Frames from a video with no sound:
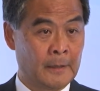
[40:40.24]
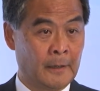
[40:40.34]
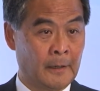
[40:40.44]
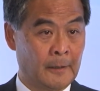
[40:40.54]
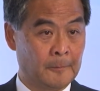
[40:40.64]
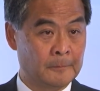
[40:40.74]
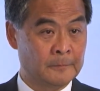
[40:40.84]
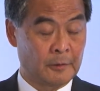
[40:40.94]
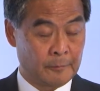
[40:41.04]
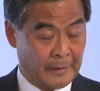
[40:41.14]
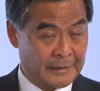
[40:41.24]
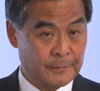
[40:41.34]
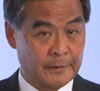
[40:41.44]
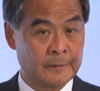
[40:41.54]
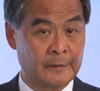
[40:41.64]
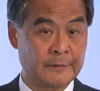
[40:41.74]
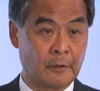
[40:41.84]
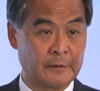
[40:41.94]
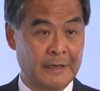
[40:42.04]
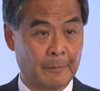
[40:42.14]
The replacement is
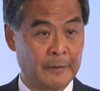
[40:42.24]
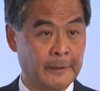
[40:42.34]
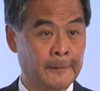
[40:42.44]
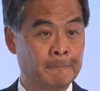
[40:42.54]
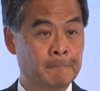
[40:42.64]
already happening.